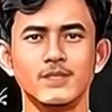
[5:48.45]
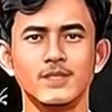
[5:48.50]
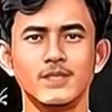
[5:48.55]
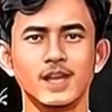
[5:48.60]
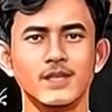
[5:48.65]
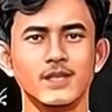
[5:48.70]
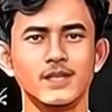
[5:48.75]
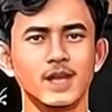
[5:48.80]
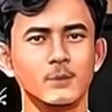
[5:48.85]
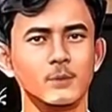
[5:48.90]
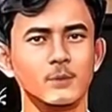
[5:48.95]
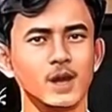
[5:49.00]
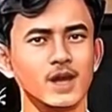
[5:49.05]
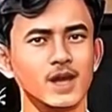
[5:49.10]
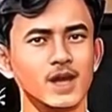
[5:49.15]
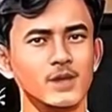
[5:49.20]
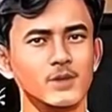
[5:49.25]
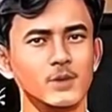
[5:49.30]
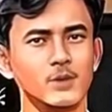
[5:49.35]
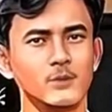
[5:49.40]
plan in
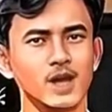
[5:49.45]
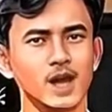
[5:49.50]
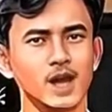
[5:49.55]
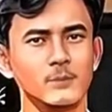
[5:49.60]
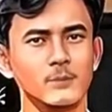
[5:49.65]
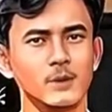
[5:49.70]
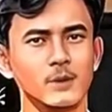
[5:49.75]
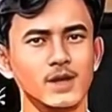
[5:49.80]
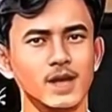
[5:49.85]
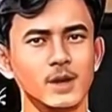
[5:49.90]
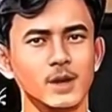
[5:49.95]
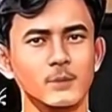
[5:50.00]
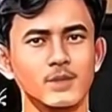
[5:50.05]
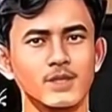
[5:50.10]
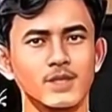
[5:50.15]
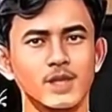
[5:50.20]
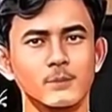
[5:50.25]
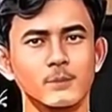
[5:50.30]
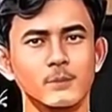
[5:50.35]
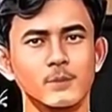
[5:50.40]
place that allows them to
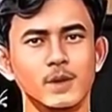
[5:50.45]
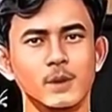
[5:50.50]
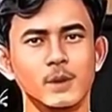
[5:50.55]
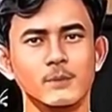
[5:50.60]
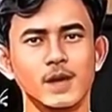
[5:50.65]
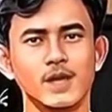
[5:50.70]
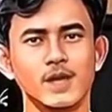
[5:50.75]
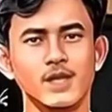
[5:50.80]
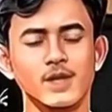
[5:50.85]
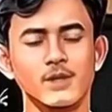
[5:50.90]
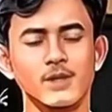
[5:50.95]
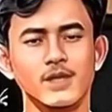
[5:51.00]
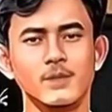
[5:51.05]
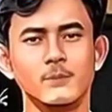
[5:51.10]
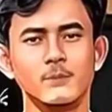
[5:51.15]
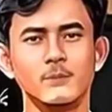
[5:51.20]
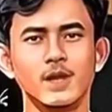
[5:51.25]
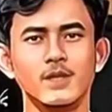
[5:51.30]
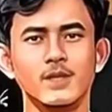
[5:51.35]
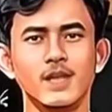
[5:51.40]
continue operations